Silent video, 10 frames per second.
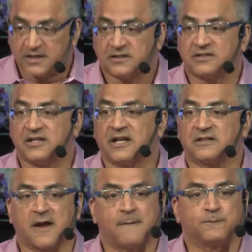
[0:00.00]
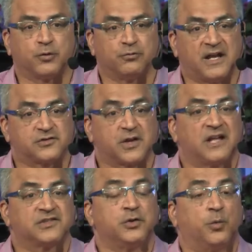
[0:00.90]
to take a time for rest. So I
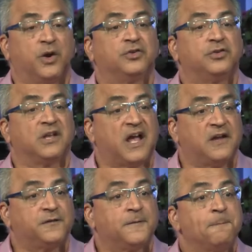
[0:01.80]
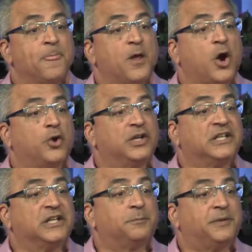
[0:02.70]
ask you, where in your life are you a
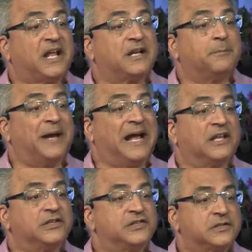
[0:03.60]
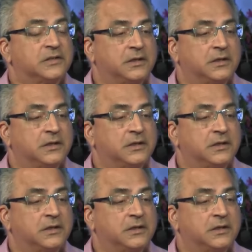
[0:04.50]
little bit out of balance?